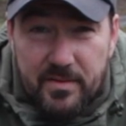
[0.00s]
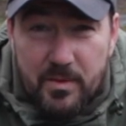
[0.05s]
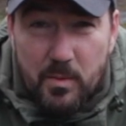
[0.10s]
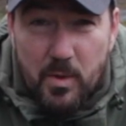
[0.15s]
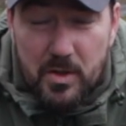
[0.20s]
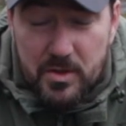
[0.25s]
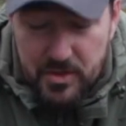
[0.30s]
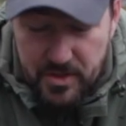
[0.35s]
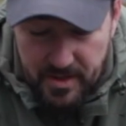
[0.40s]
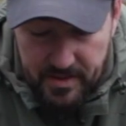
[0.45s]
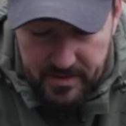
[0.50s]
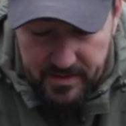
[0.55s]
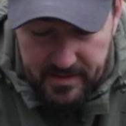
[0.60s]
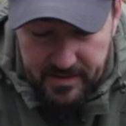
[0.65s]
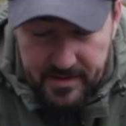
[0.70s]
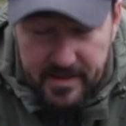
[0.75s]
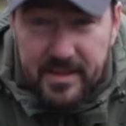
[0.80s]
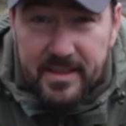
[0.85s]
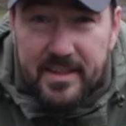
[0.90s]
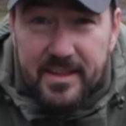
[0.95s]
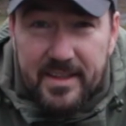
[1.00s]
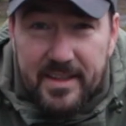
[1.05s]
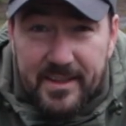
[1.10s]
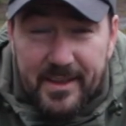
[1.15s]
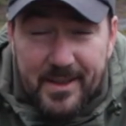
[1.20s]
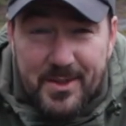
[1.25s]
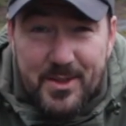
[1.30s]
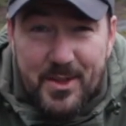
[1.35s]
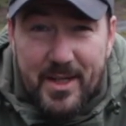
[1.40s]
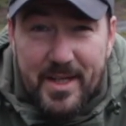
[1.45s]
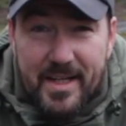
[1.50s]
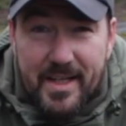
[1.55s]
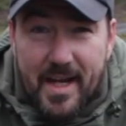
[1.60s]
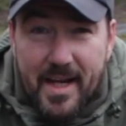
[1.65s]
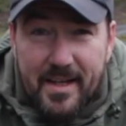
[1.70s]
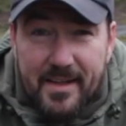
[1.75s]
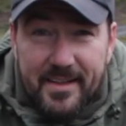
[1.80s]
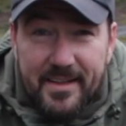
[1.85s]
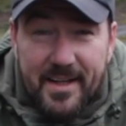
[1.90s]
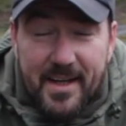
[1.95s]
for watching, and I'll see you
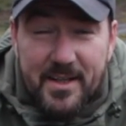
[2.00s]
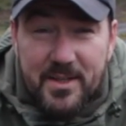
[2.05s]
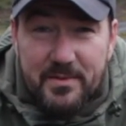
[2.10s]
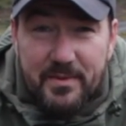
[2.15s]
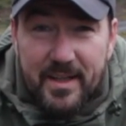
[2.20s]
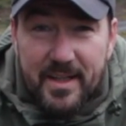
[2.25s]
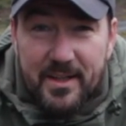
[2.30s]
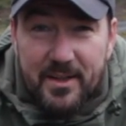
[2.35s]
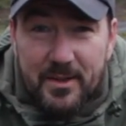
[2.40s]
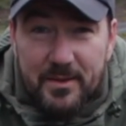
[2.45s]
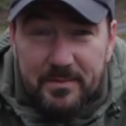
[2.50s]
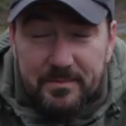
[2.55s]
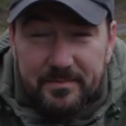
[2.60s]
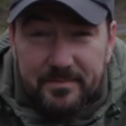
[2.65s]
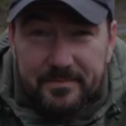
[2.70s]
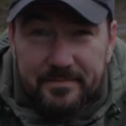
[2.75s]
again in the next video.